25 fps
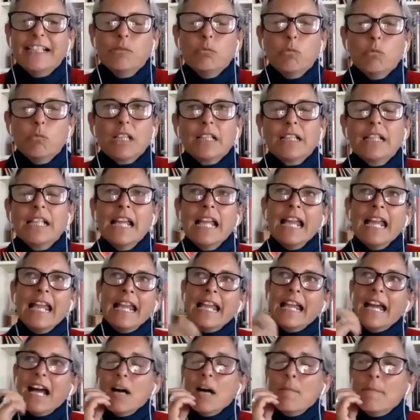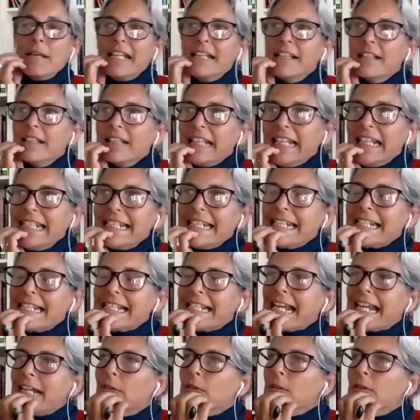well, I mean,
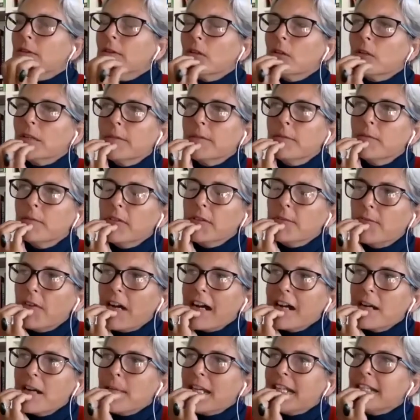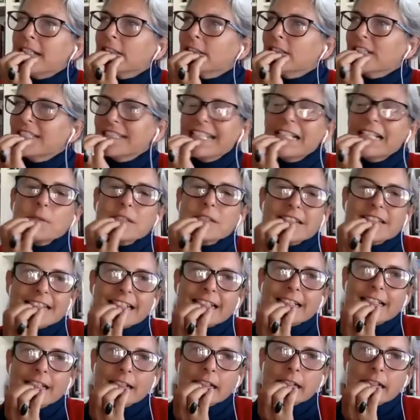eDNA or environmental sequencing